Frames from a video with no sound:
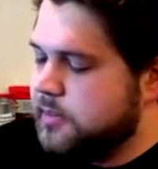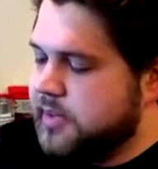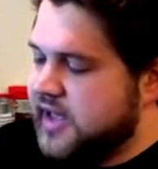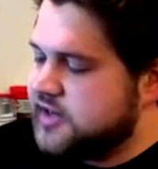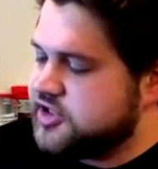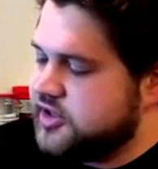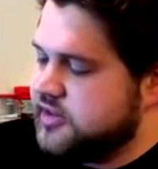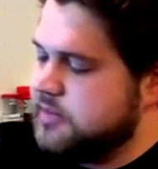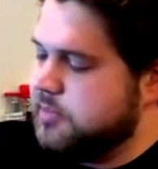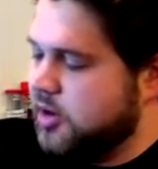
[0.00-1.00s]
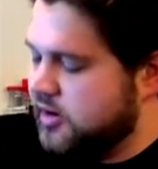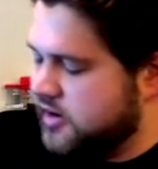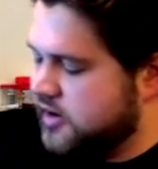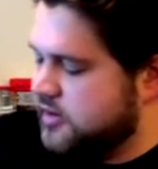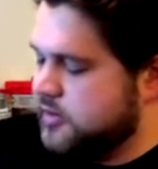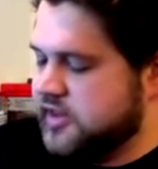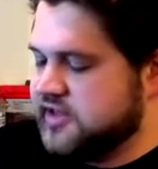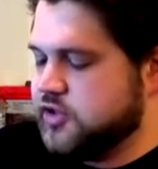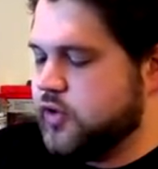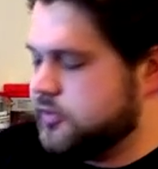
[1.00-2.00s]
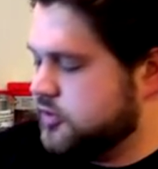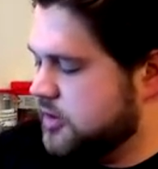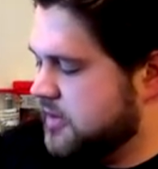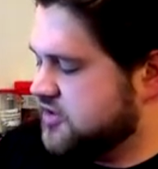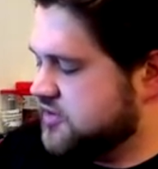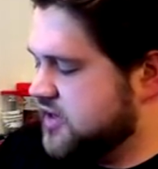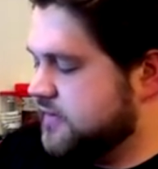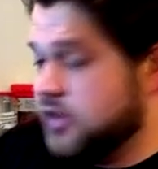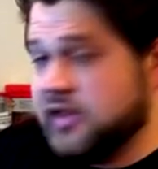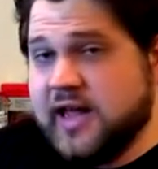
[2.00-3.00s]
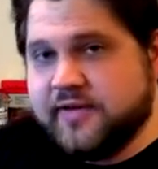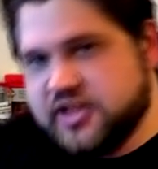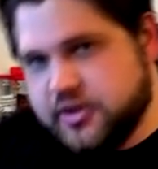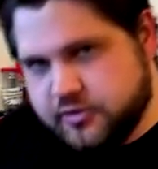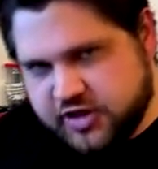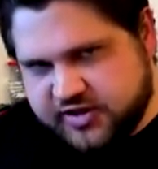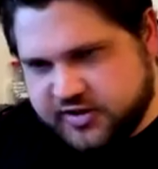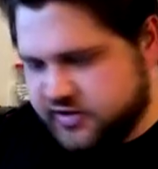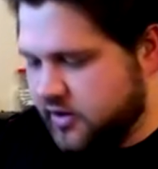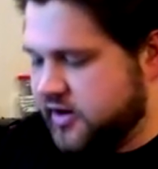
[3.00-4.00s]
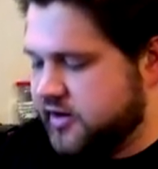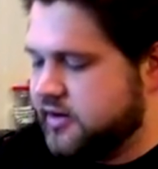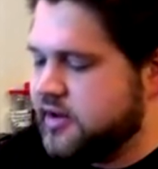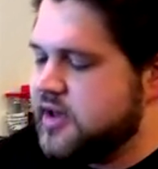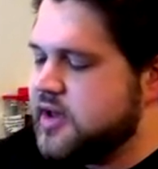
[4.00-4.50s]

banish the Barcha that's equipped with the Mystletainn for the Leyvaten you just discarded